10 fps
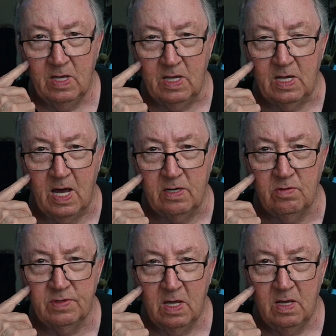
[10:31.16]
Eh, I
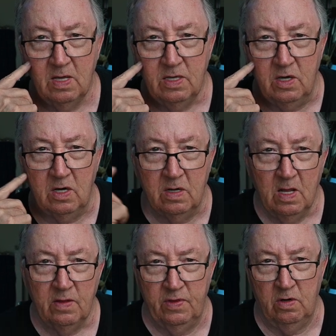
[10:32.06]
don't, you know,
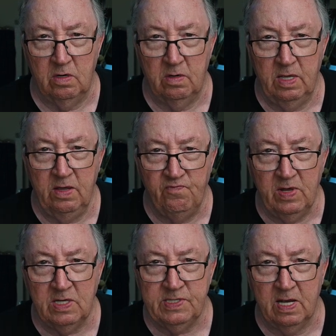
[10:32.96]
there are
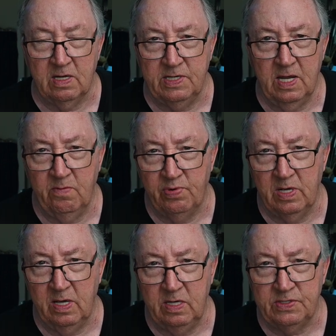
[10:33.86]
events that could take
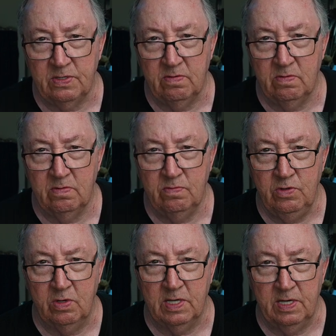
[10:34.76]
place.
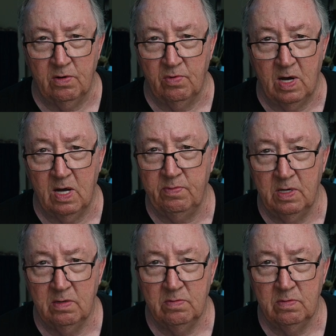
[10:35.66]
You could get robbed.
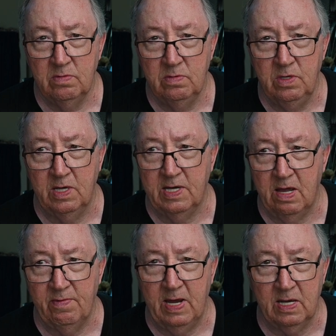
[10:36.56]
You could
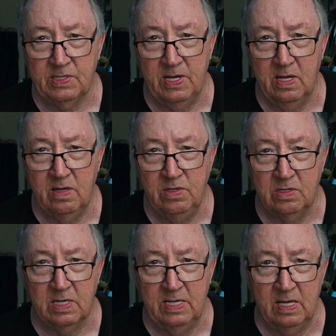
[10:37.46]
have an accident. You
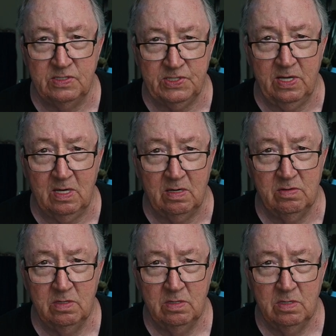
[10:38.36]
could get sick.
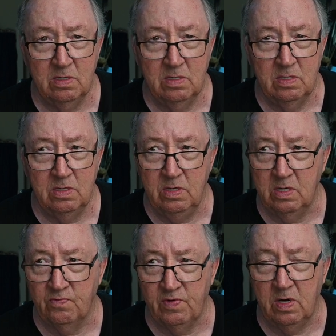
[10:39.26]

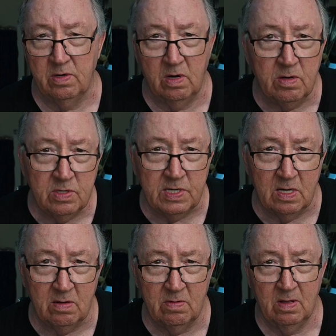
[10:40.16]
You could fall and hurt
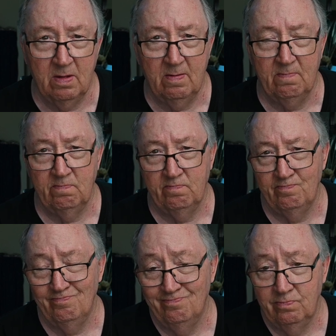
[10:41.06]
yourself.
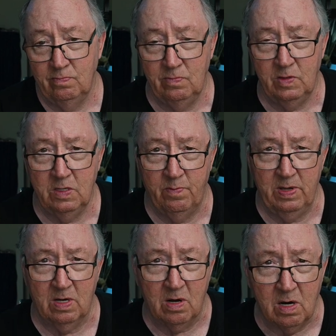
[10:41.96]
It could be
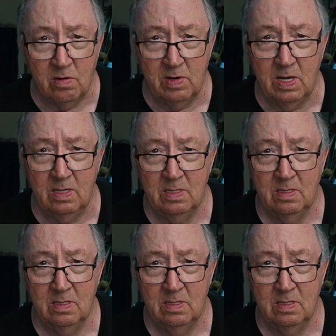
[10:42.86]
a car wreck.